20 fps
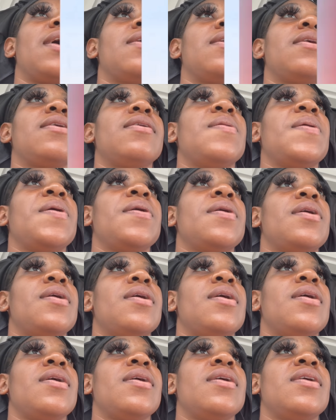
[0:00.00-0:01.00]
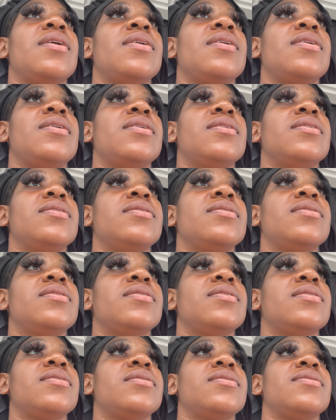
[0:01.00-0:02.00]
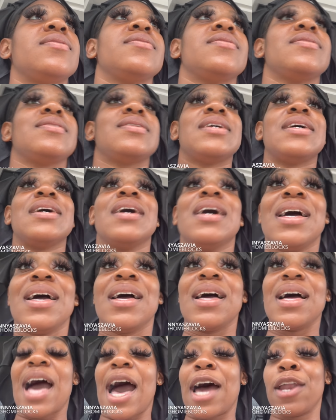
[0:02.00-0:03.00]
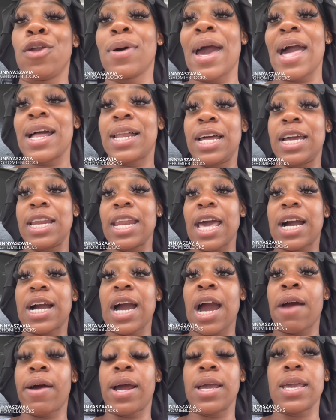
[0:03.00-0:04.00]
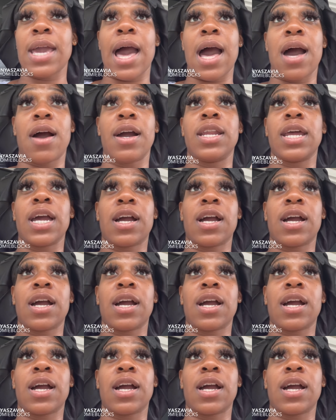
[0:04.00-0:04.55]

on, man. You got to clean this shit up, man. All right, guys. I do gotta clean, that car out, y'all. And that